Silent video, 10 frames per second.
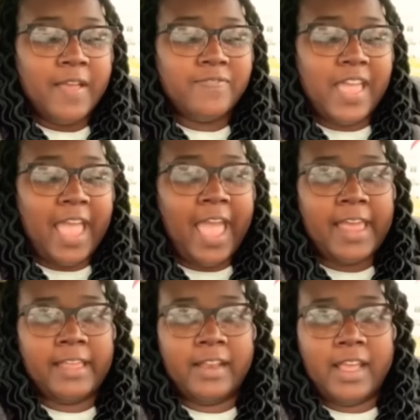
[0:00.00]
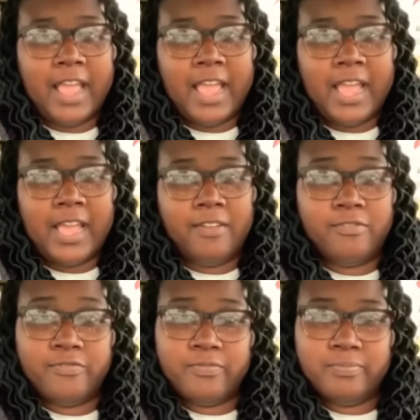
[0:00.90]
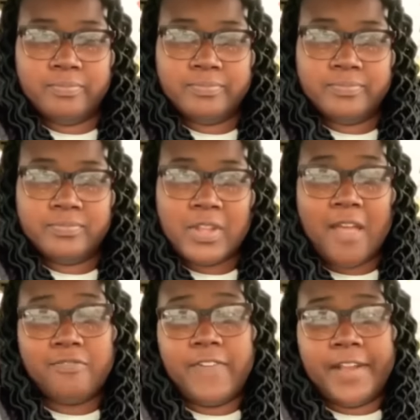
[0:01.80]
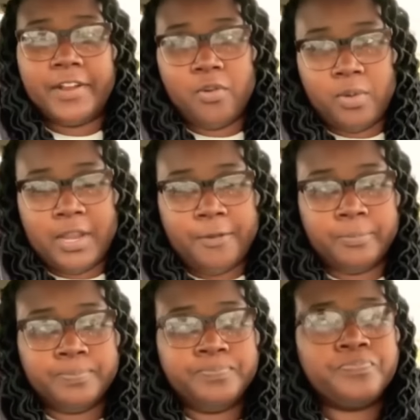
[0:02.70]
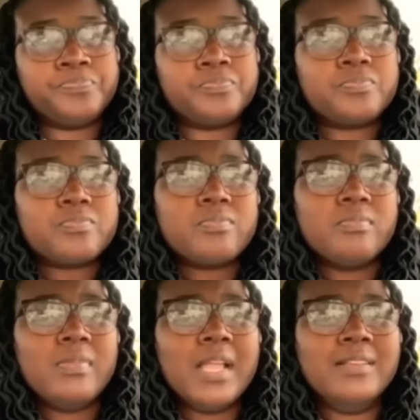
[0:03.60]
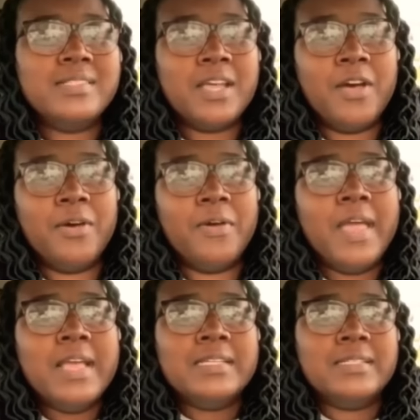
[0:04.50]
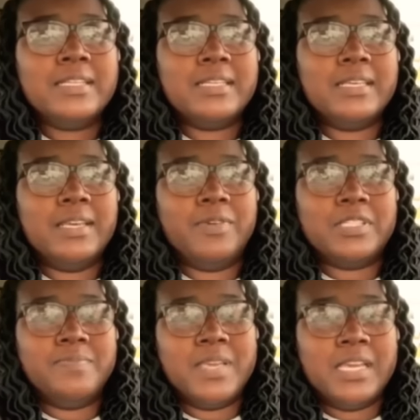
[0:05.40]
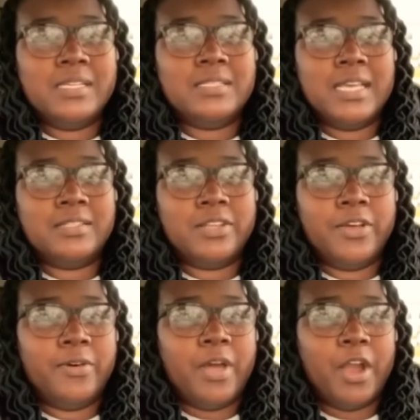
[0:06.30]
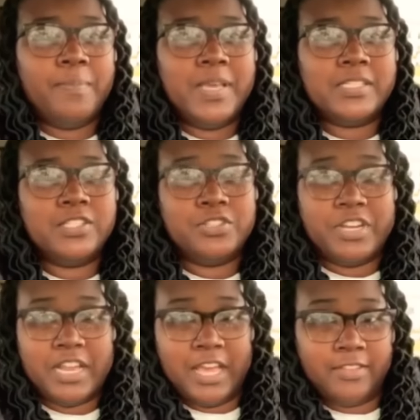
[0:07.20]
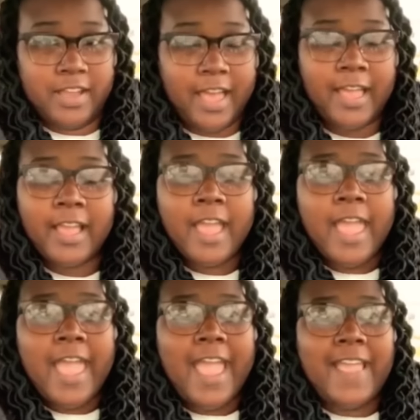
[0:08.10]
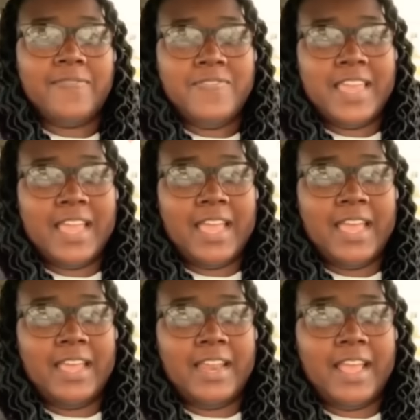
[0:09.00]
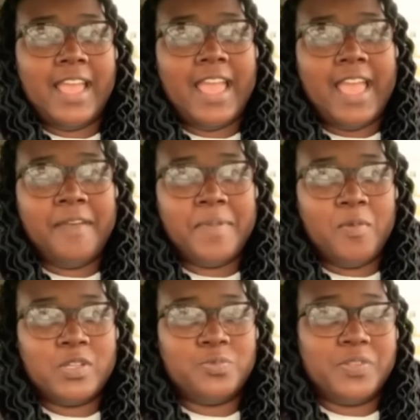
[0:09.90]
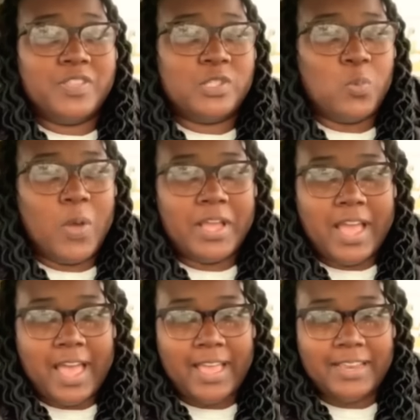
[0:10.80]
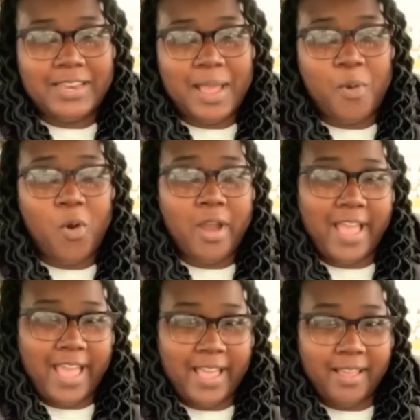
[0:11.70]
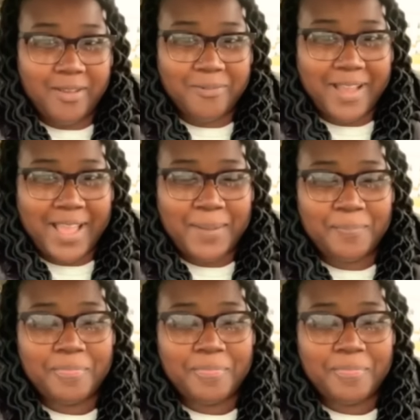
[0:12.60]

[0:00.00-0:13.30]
they had a fair going on, and so it was me, Teto, her big sister, and the other guy, and then Abby was with this one guy named Jorge, right?